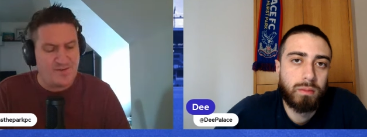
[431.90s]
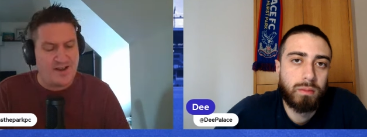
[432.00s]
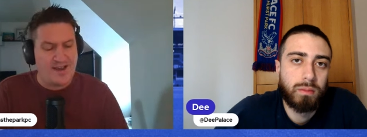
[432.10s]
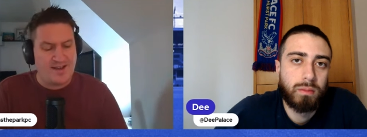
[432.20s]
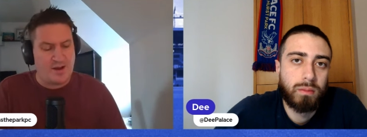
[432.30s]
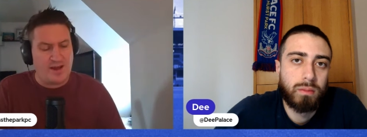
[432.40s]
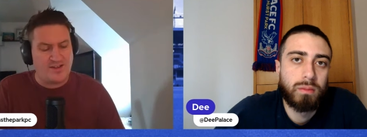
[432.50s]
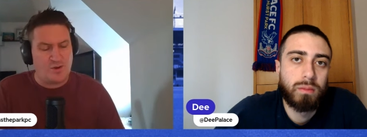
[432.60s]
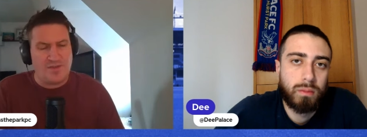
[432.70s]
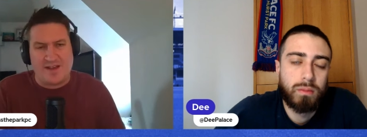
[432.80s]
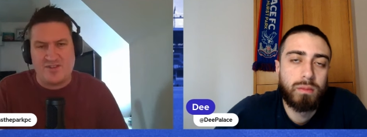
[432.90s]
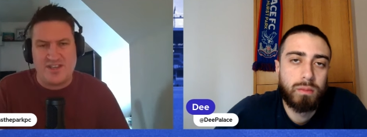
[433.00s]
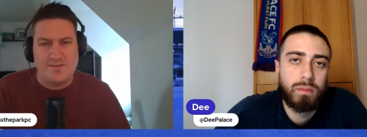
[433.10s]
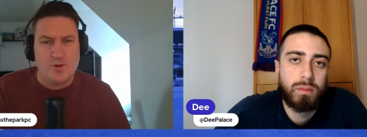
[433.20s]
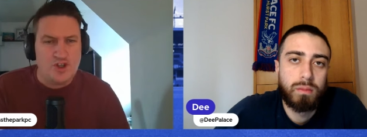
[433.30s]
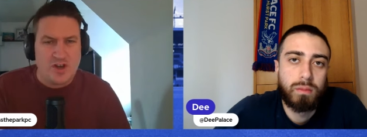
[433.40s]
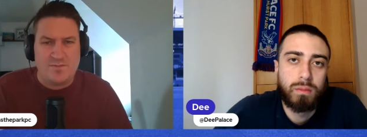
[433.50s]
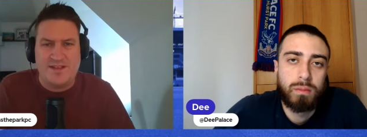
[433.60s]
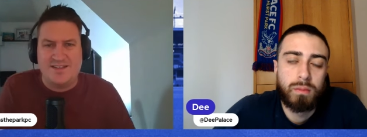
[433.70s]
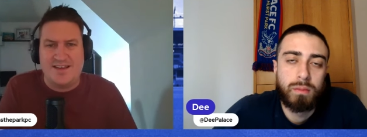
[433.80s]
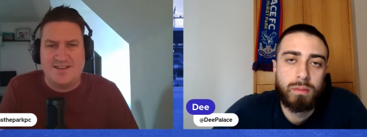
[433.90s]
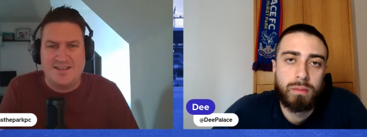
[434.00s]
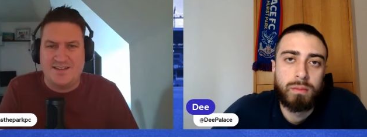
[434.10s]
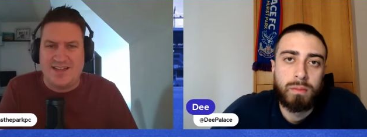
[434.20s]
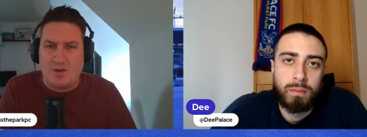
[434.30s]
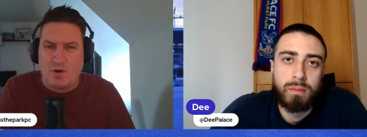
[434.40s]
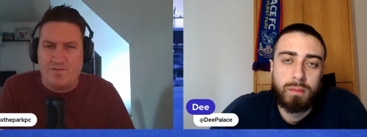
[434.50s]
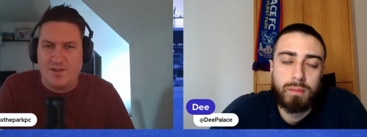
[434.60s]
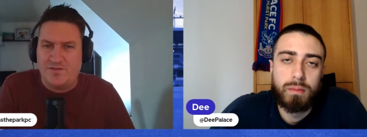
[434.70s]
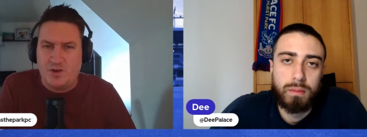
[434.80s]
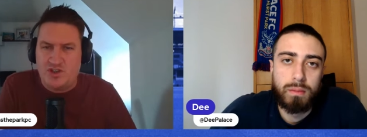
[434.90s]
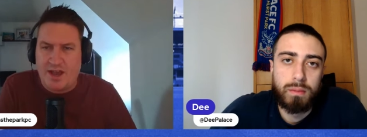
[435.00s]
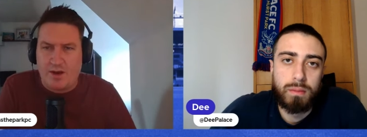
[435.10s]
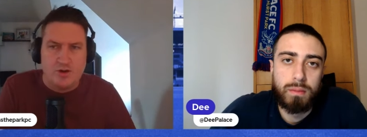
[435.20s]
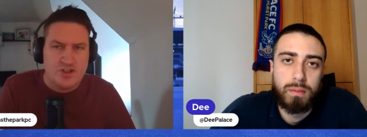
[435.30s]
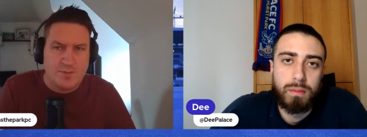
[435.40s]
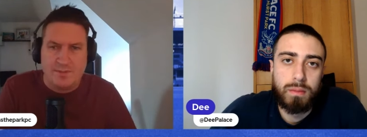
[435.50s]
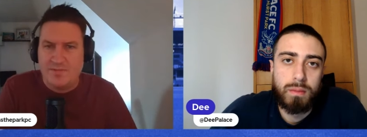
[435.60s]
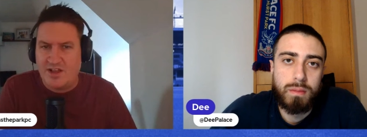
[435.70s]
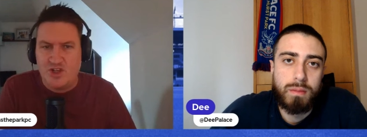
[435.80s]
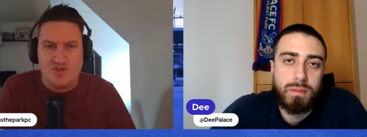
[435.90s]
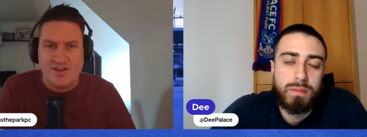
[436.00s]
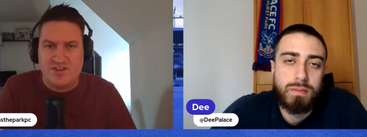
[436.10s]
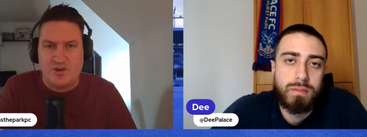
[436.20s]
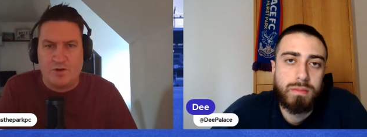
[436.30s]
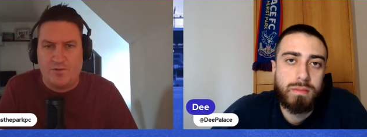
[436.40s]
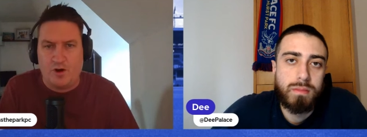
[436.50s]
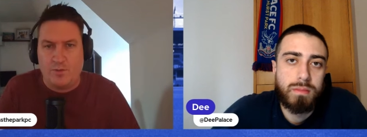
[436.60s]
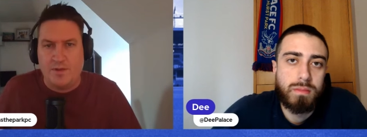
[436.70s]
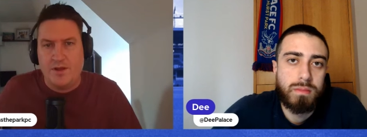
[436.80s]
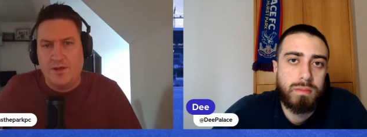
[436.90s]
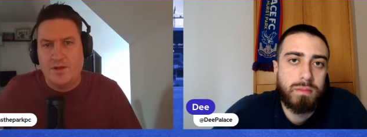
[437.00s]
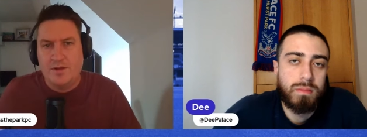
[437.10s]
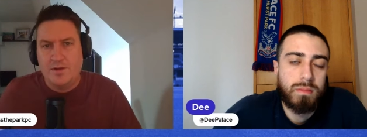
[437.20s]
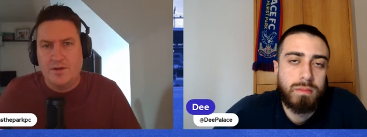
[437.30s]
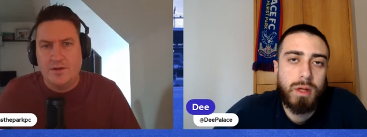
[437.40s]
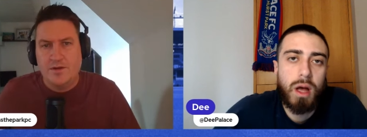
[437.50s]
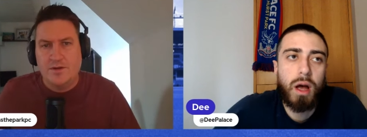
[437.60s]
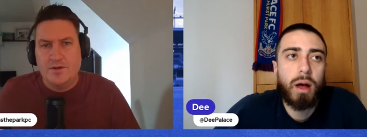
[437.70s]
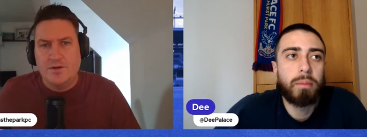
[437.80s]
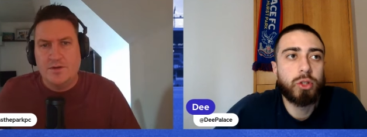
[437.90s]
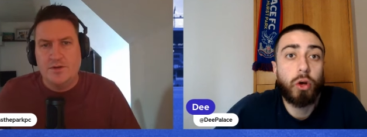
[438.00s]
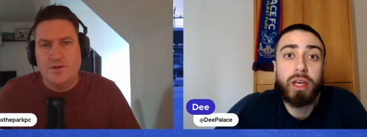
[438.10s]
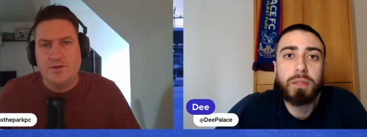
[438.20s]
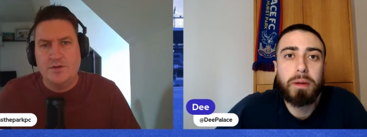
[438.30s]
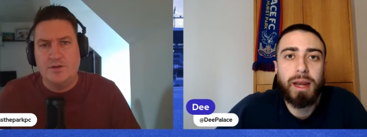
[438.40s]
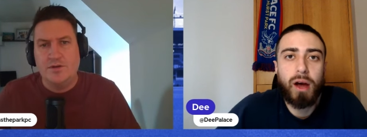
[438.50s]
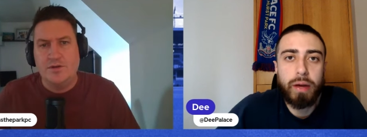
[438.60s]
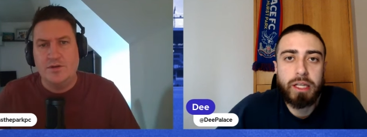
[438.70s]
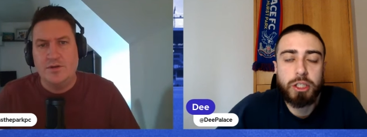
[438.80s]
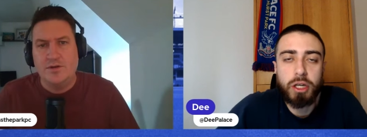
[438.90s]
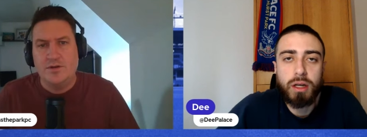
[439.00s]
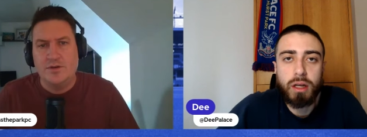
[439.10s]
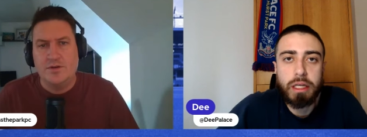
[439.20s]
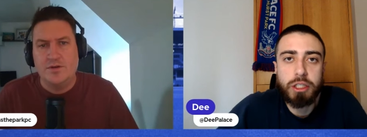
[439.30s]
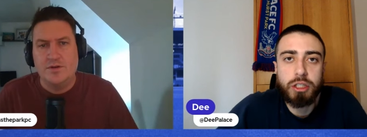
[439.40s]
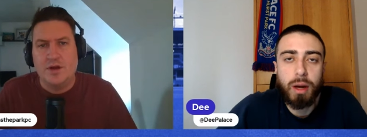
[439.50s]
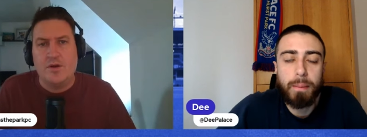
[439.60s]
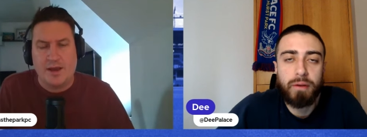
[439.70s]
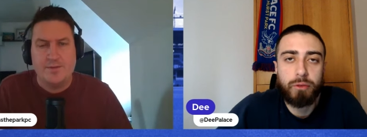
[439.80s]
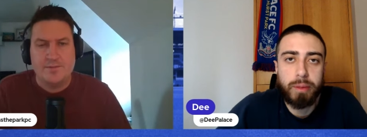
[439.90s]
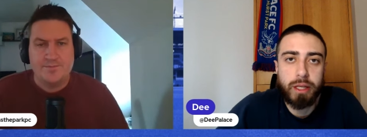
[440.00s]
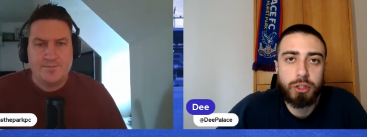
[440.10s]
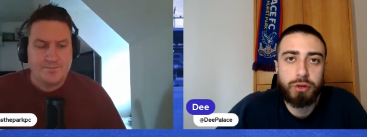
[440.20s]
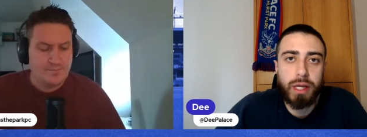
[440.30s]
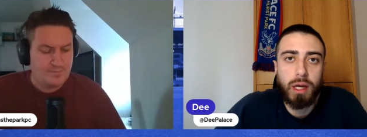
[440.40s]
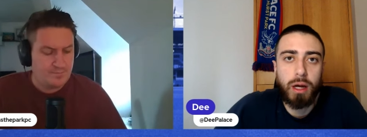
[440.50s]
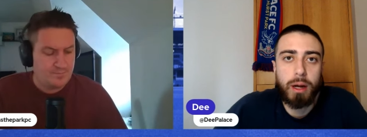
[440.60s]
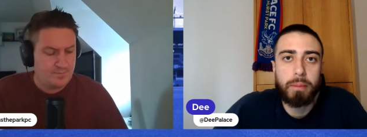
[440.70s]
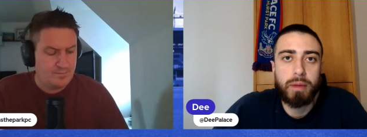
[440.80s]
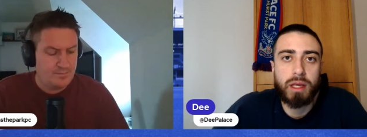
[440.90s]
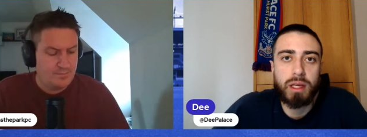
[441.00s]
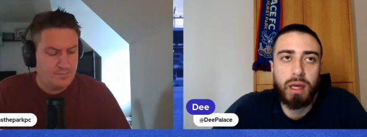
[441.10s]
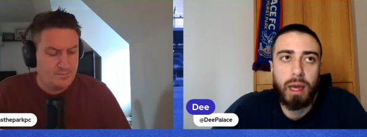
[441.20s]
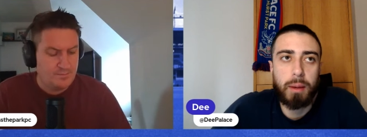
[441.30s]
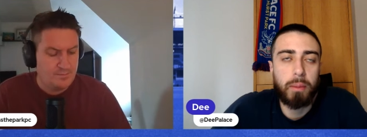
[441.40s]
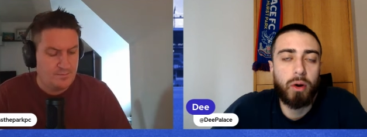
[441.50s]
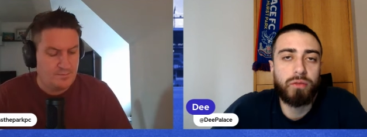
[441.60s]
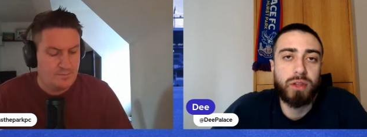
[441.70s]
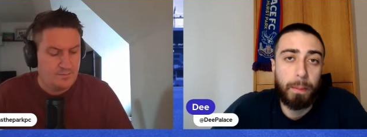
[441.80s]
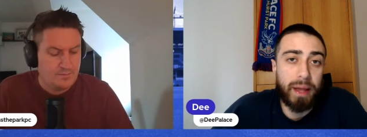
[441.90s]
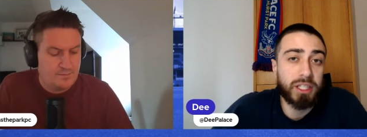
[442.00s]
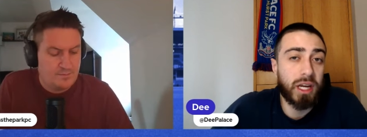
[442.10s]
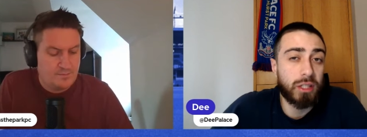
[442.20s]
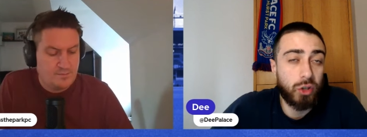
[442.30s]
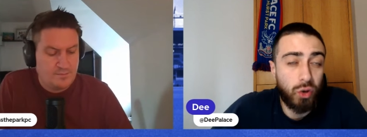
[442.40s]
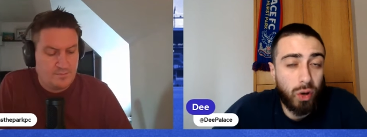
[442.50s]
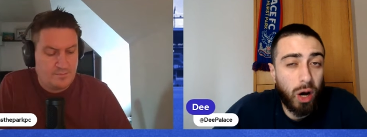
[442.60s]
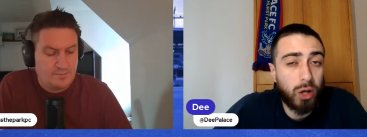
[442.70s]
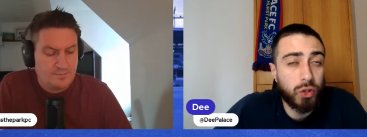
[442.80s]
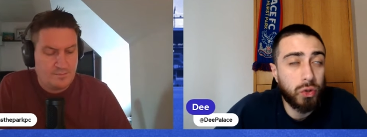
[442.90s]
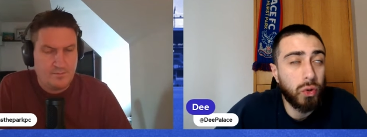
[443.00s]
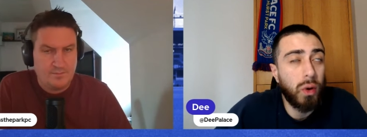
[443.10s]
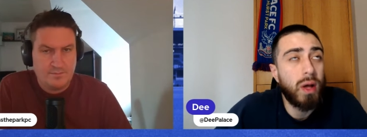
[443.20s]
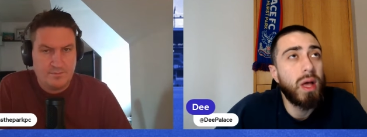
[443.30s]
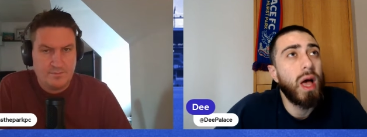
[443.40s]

Speaker 1: França. Now, I don't think I've seen much of him this season. Is that one for the future, or has there been injuries or form?
Speaker 2: Um, so he's been out injured. He just come okay. back from an injury. Um, he came off the bench against Newcastle